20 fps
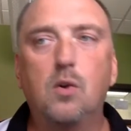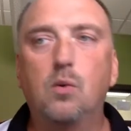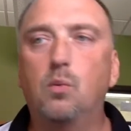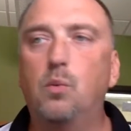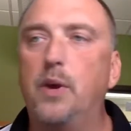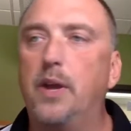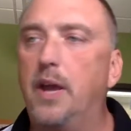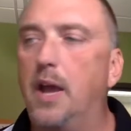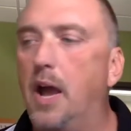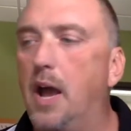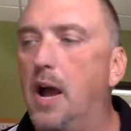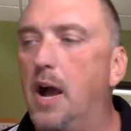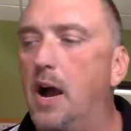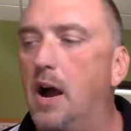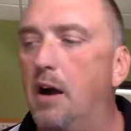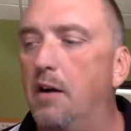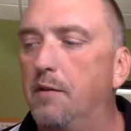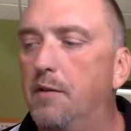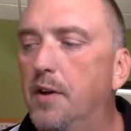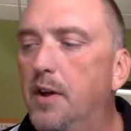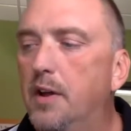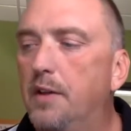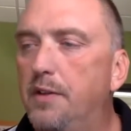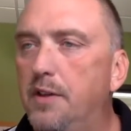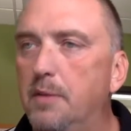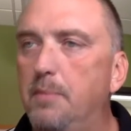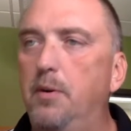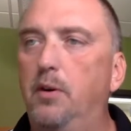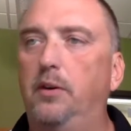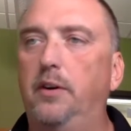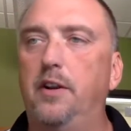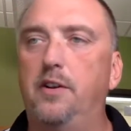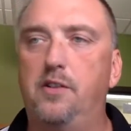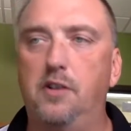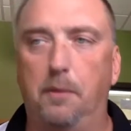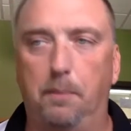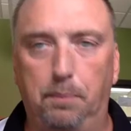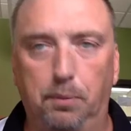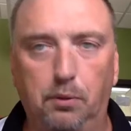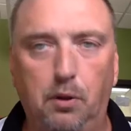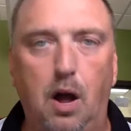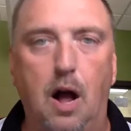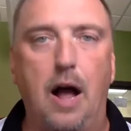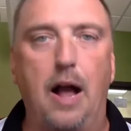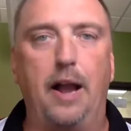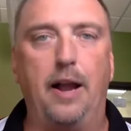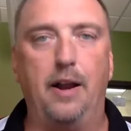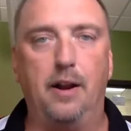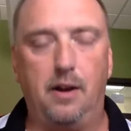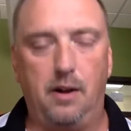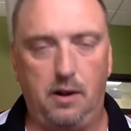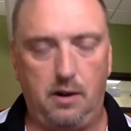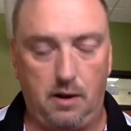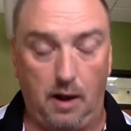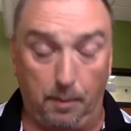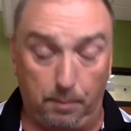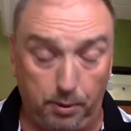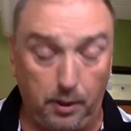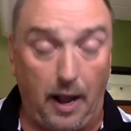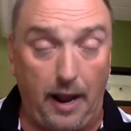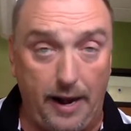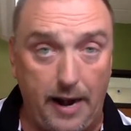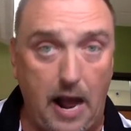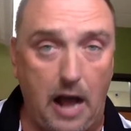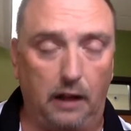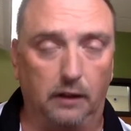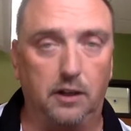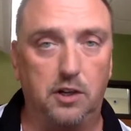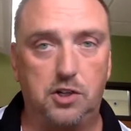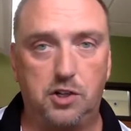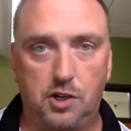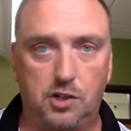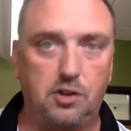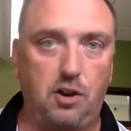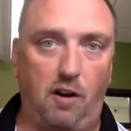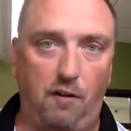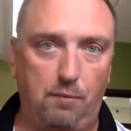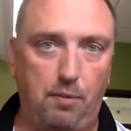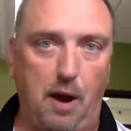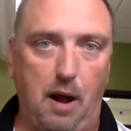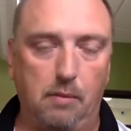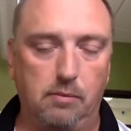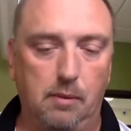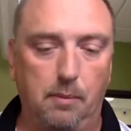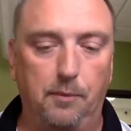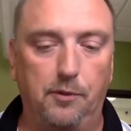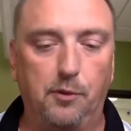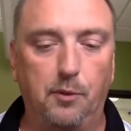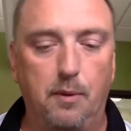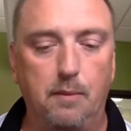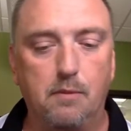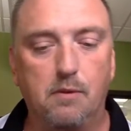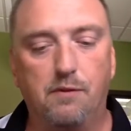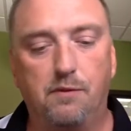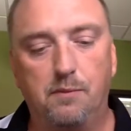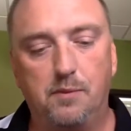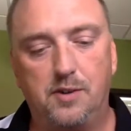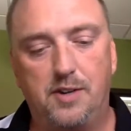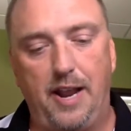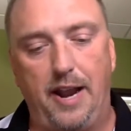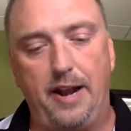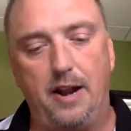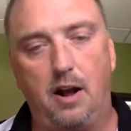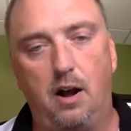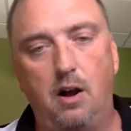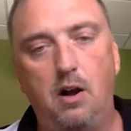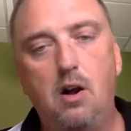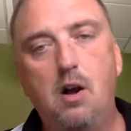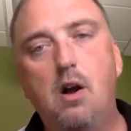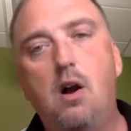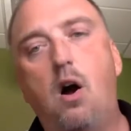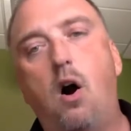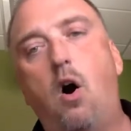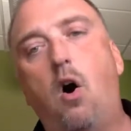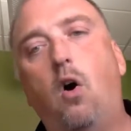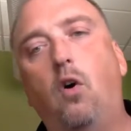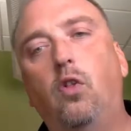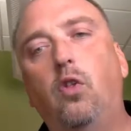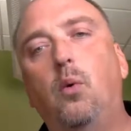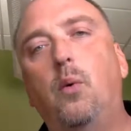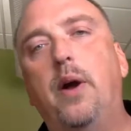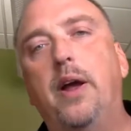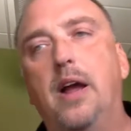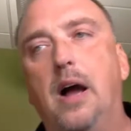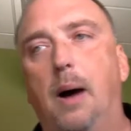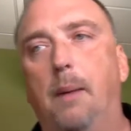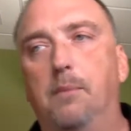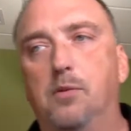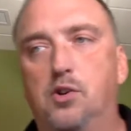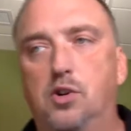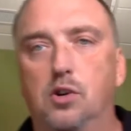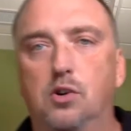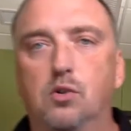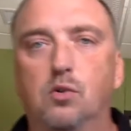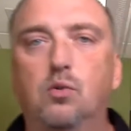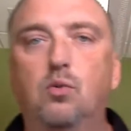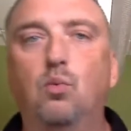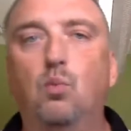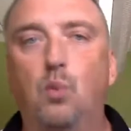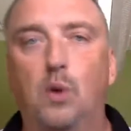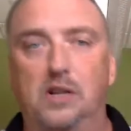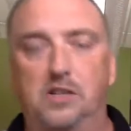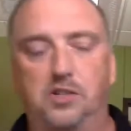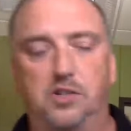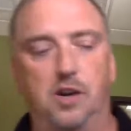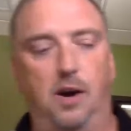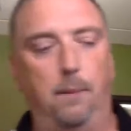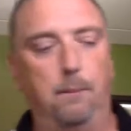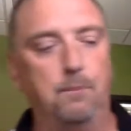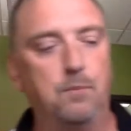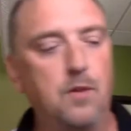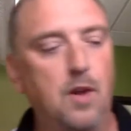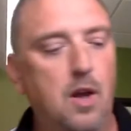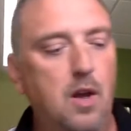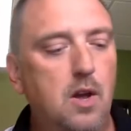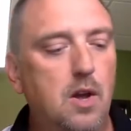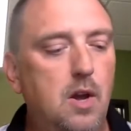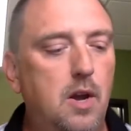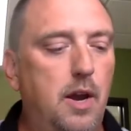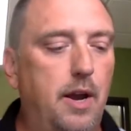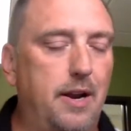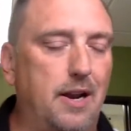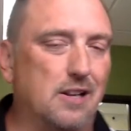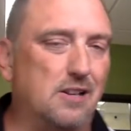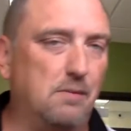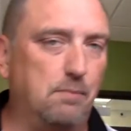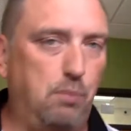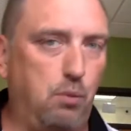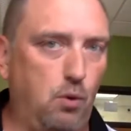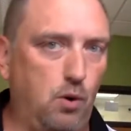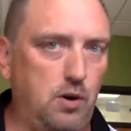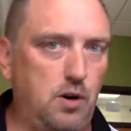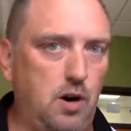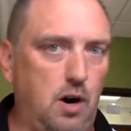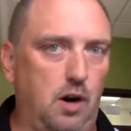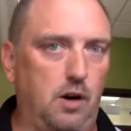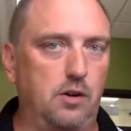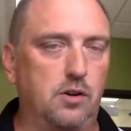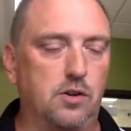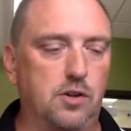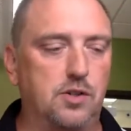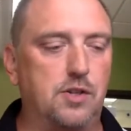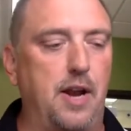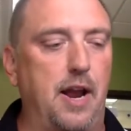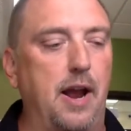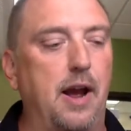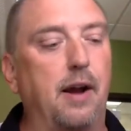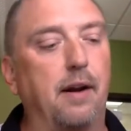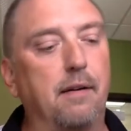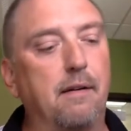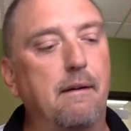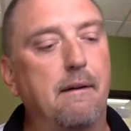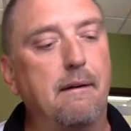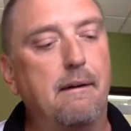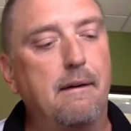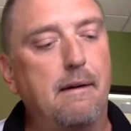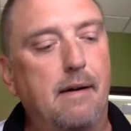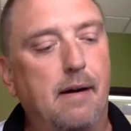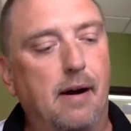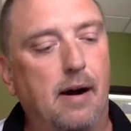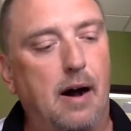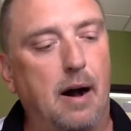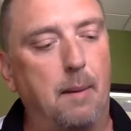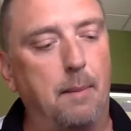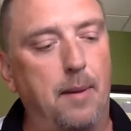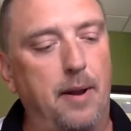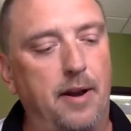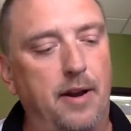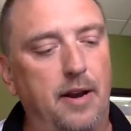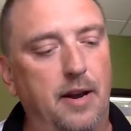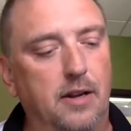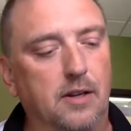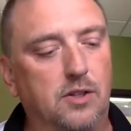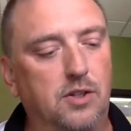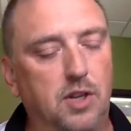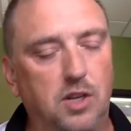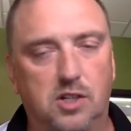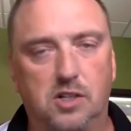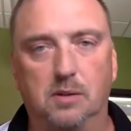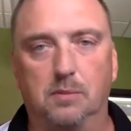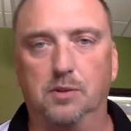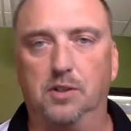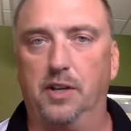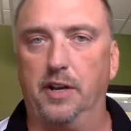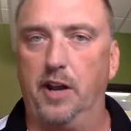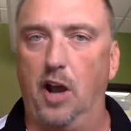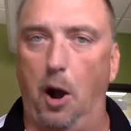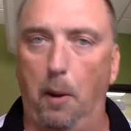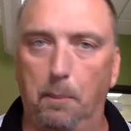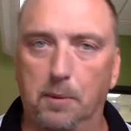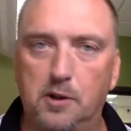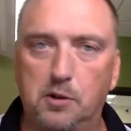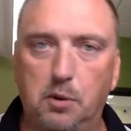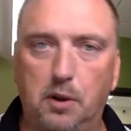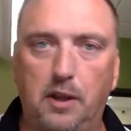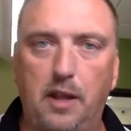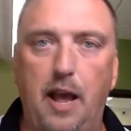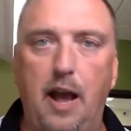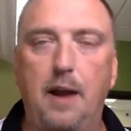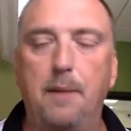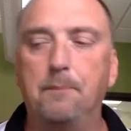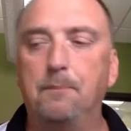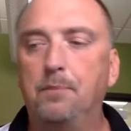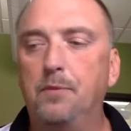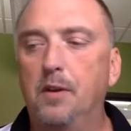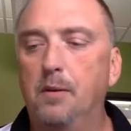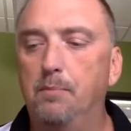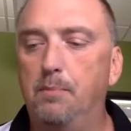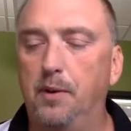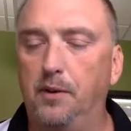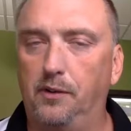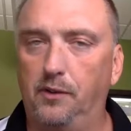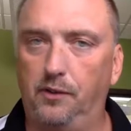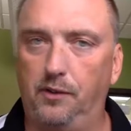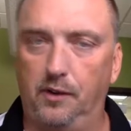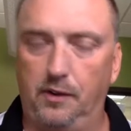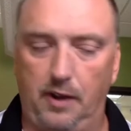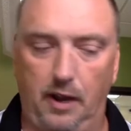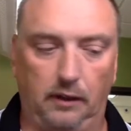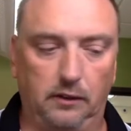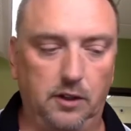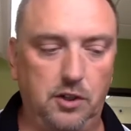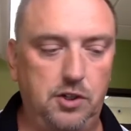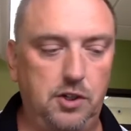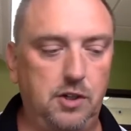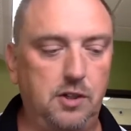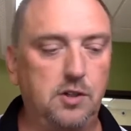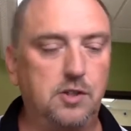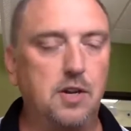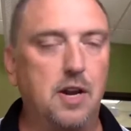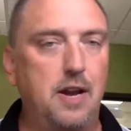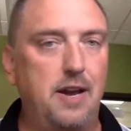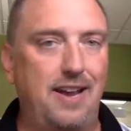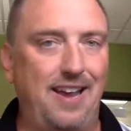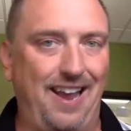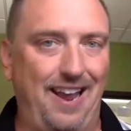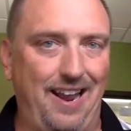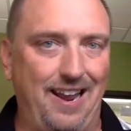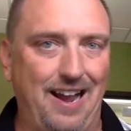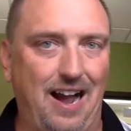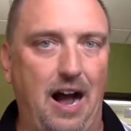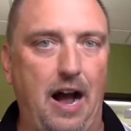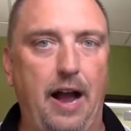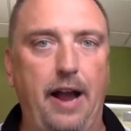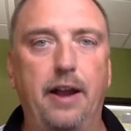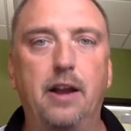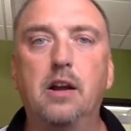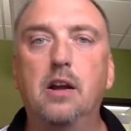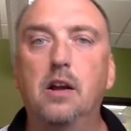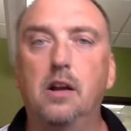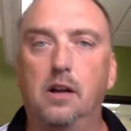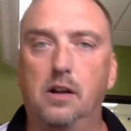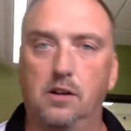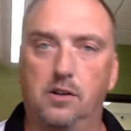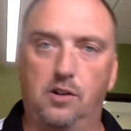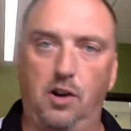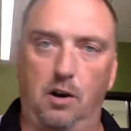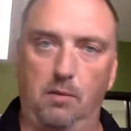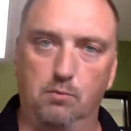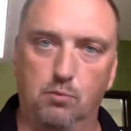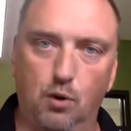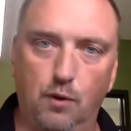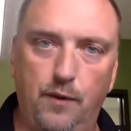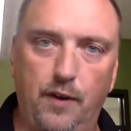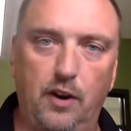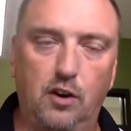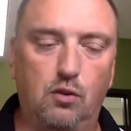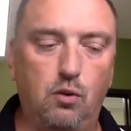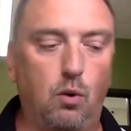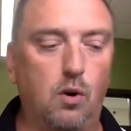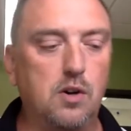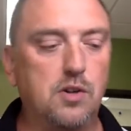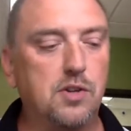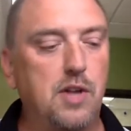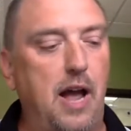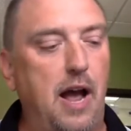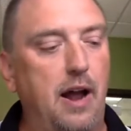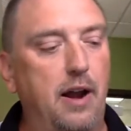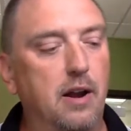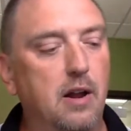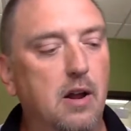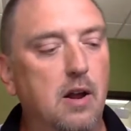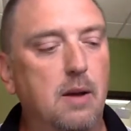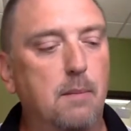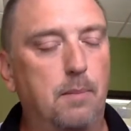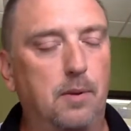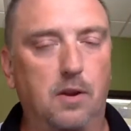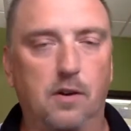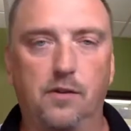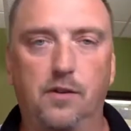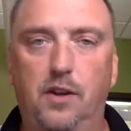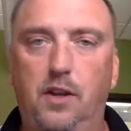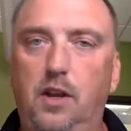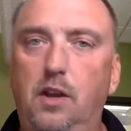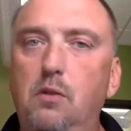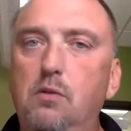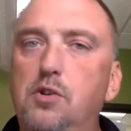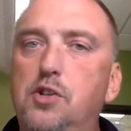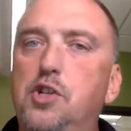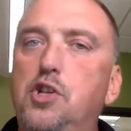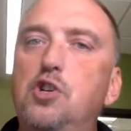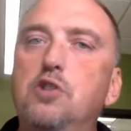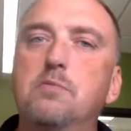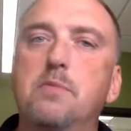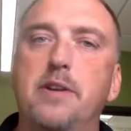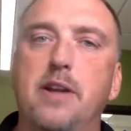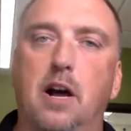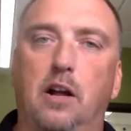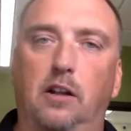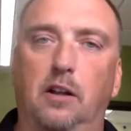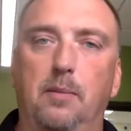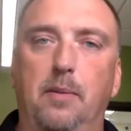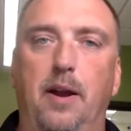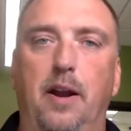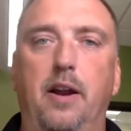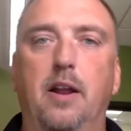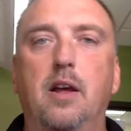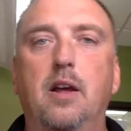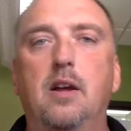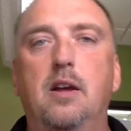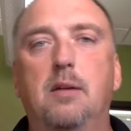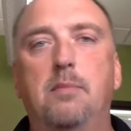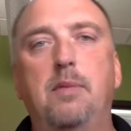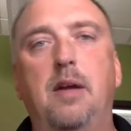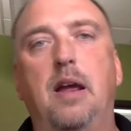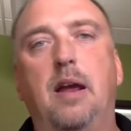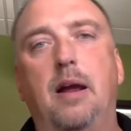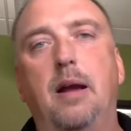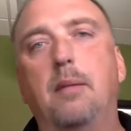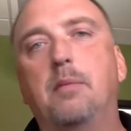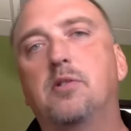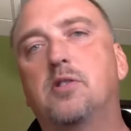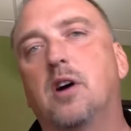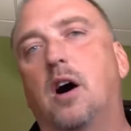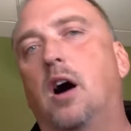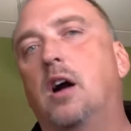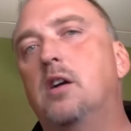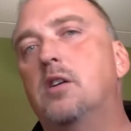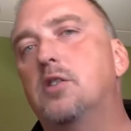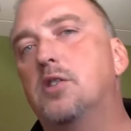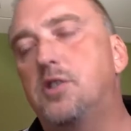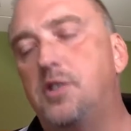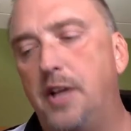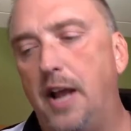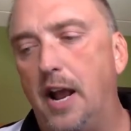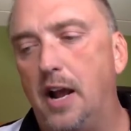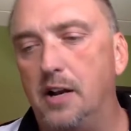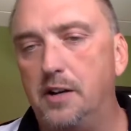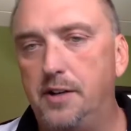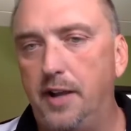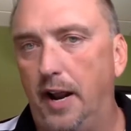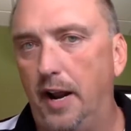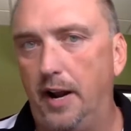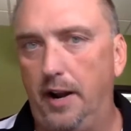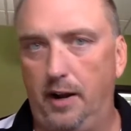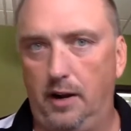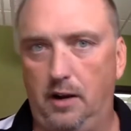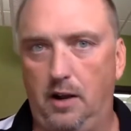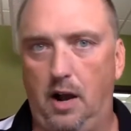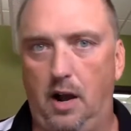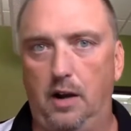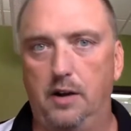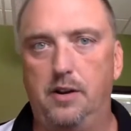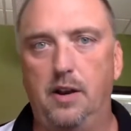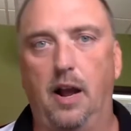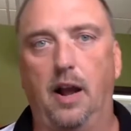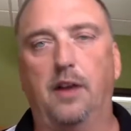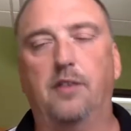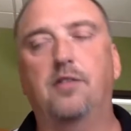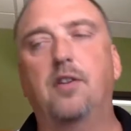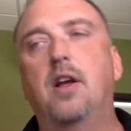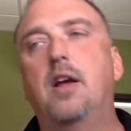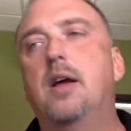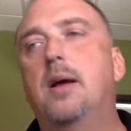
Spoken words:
we have the ability to apply knowledge to solve problems. So we move from data all the way up to wisdom. And that's important to understand. And systems can help us with that. Business intelligence, AI can start moving towards that. But there's a huge human element in being able to understand data in context,